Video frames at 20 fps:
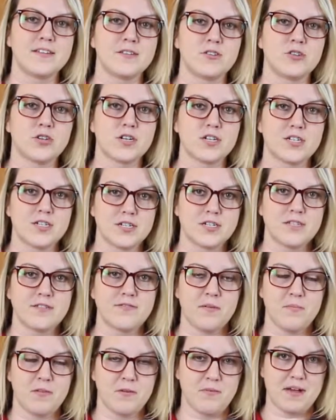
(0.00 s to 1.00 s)
instructions
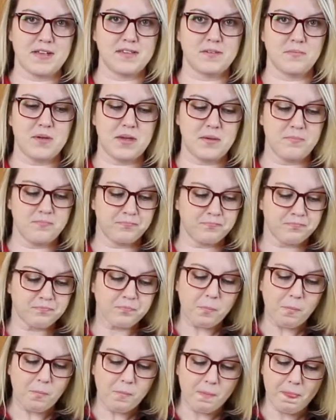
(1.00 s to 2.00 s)
from the recipe,
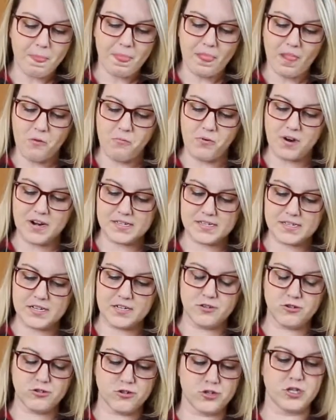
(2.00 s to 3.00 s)
where it
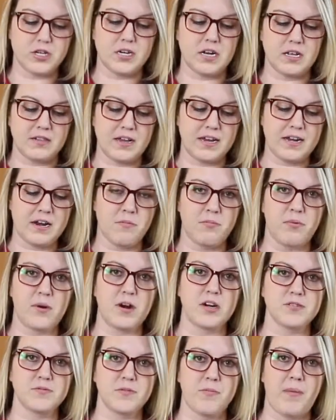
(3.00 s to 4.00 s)
said you should lay down
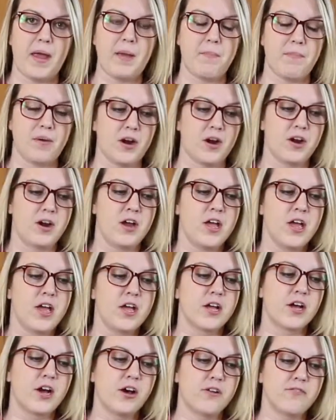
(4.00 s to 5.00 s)
parchment paper,
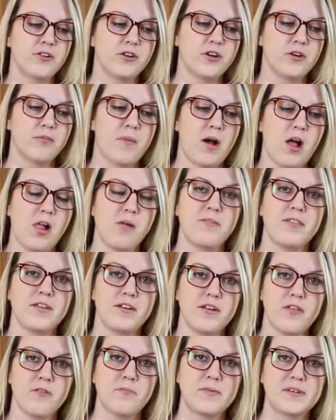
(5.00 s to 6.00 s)
cover your ball with
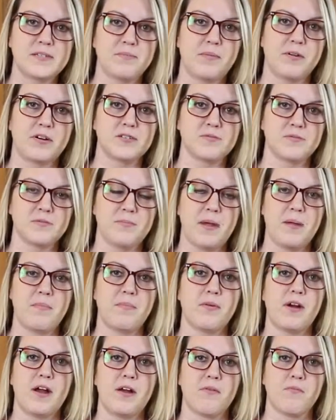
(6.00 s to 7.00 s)
another piece of parchment
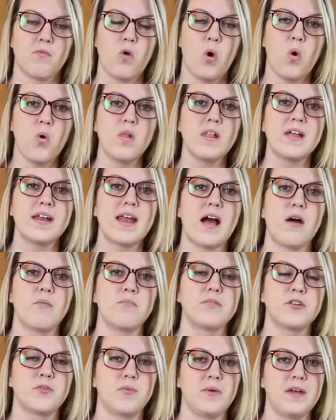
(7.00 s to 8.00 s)
paper, and roll it
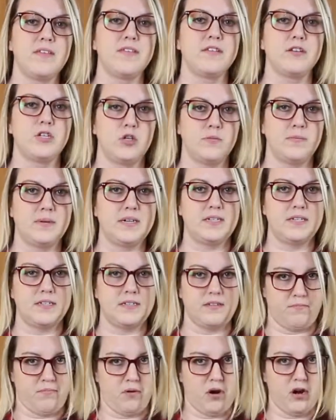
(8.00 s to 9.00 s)
out between the 2
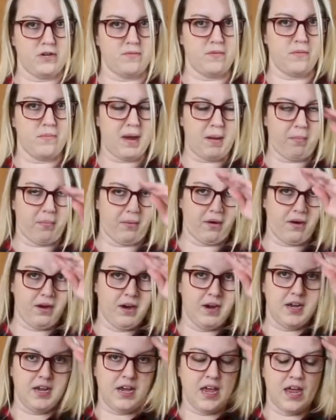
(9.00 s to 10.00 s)
pieces of parchment paper.
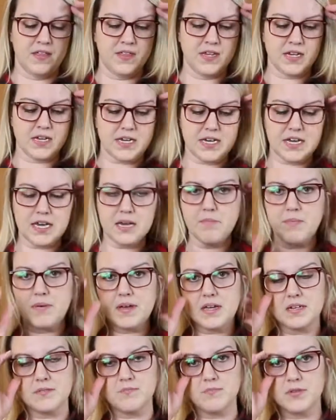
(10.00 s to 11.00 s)
And then keep
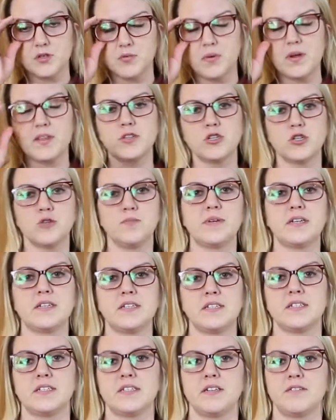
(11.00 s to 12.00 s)
it between the 2
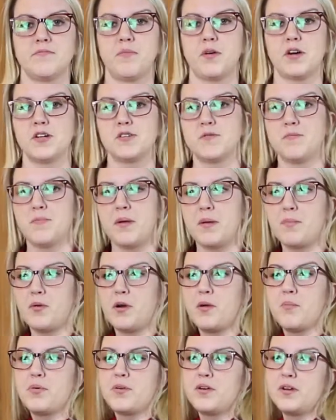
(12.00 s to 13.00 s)
pieces of parchment paper
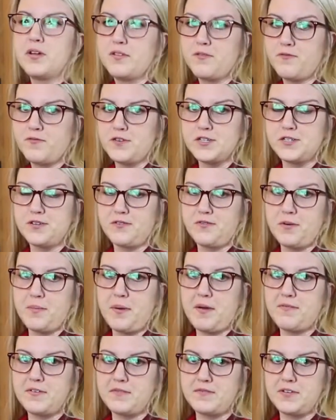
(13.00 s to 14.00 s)
and put it in the freezer for
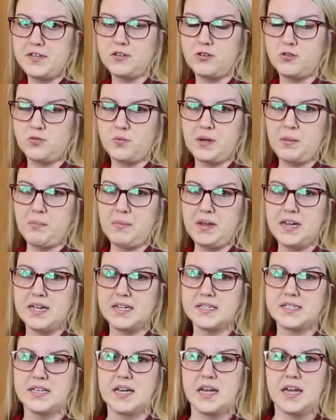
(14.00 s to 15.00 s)
about 15 to 20
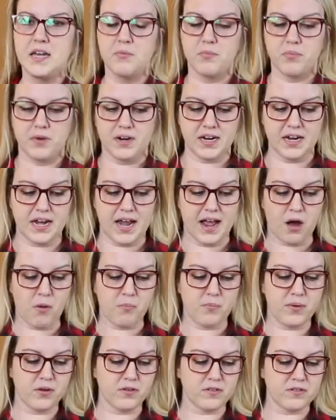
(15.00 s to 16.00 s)
minutes. Bring it
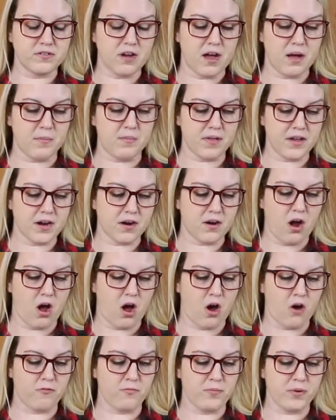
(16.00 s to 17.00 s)
out, peel the top layer
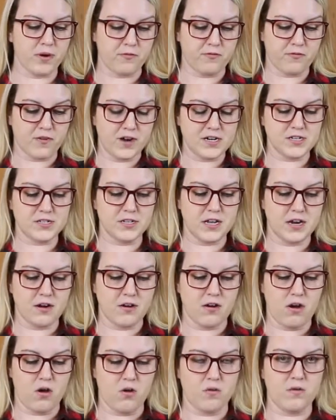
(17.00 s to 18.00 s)
off, put a fresh
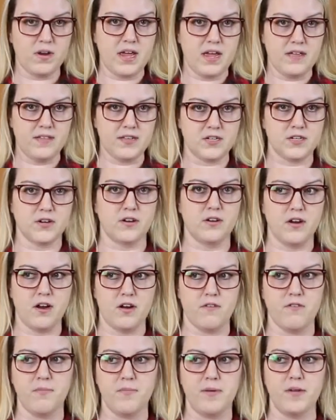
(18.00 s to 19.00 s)
layer on it, and then turn
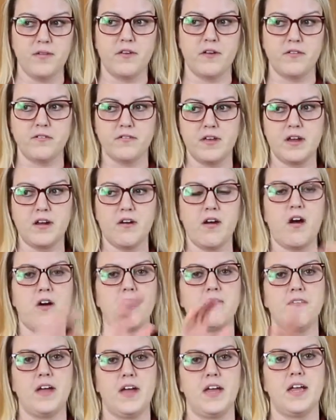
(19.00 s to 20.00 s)
it over, peel the other layer
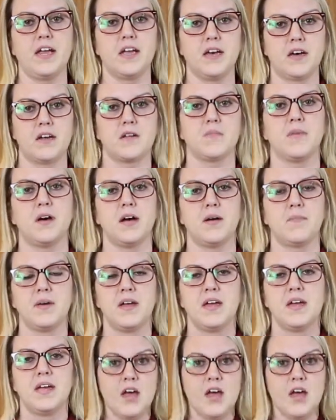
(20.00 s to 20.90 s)
off, and cut them up.